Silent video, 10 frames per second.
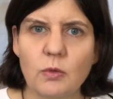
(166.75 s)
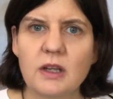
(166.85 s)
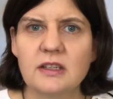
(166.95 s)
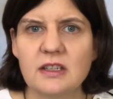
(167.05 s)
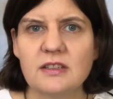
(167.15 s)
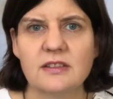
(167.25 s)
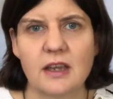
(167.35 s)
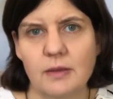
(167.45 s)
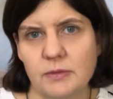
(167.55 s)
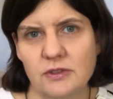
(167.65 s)
What needs to
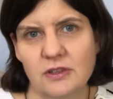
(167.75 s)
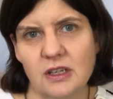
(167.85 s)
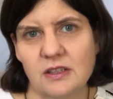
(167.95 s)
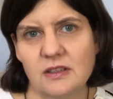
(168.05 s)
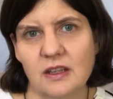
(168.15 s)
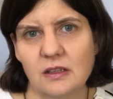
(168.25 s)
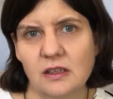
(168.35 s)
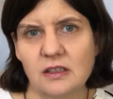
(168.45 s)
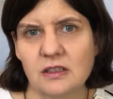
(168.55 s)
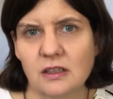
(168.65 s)
happen to get to that
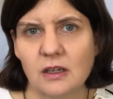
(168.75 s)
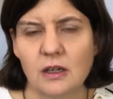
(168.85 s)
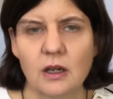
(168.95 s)
ending?